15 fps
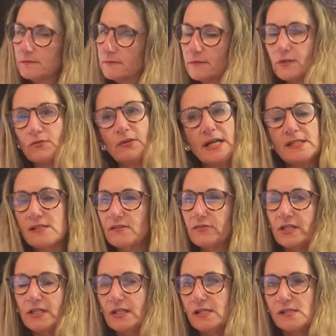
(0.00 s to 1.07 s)
the rest of
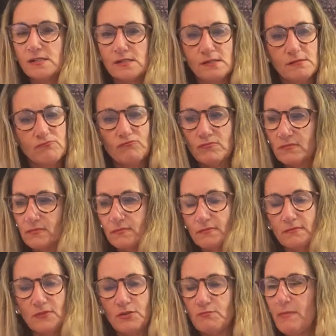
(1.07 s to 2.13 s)
it is,
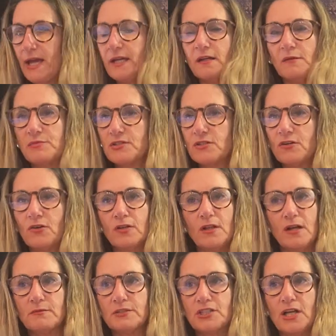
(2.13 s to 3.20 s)
you make it up as you go
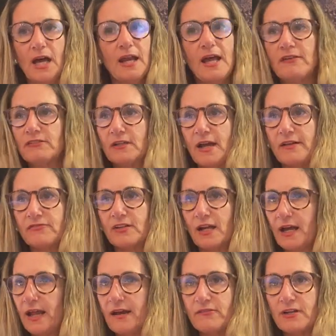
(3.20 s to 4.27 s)
along, but you gotta have a knife, you
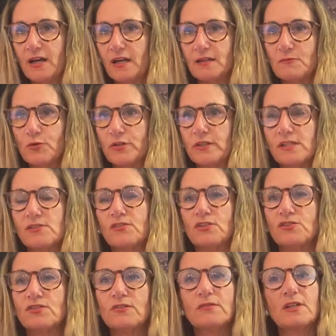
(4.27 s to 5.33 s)
gotta have a cutting board. These are the
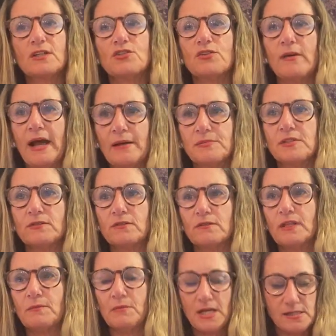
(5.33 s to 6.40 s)
two things you
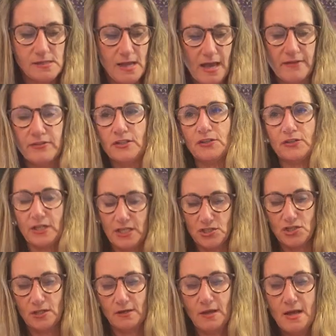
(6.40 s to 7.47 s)
absolutely must have in your
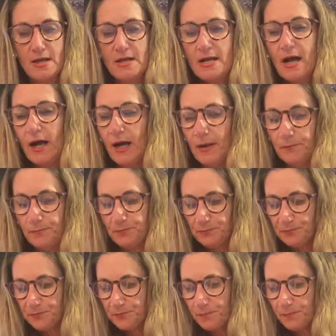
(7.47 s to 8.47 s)
kitchen. Um,